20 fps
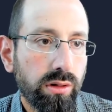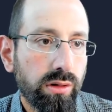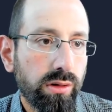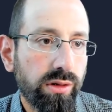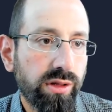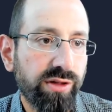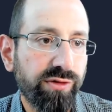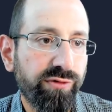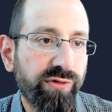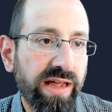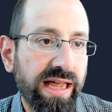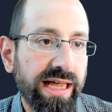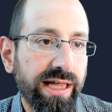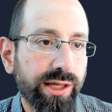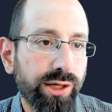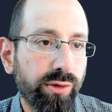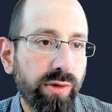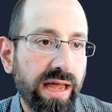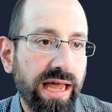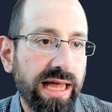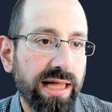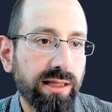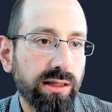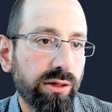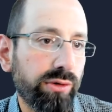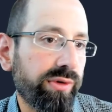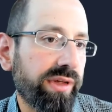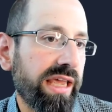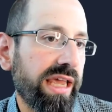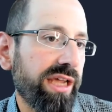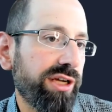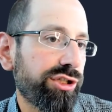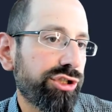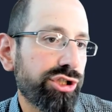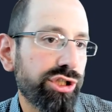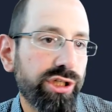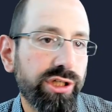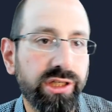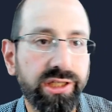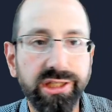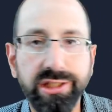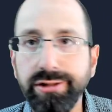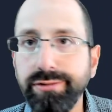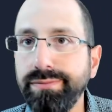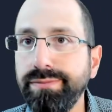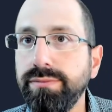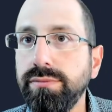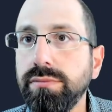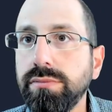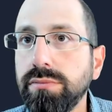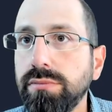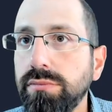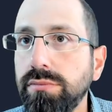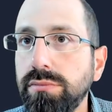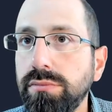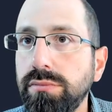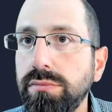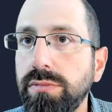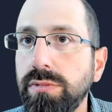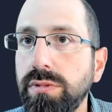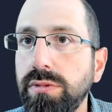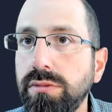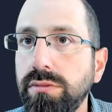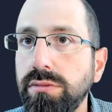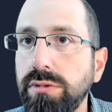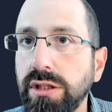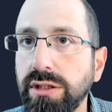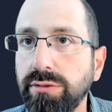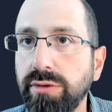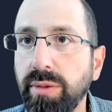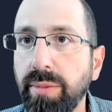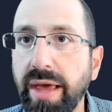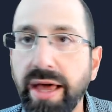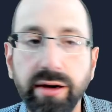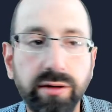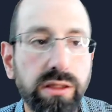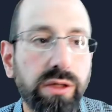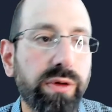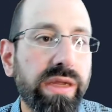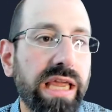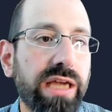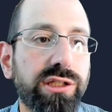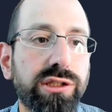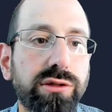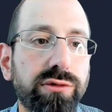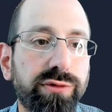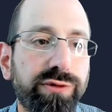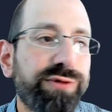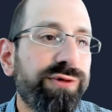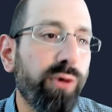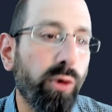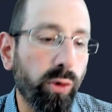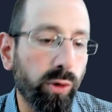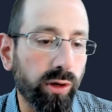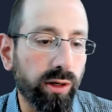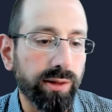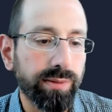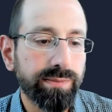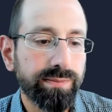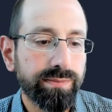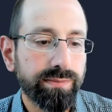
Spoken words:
the value at location, doesn't really matter, location 4.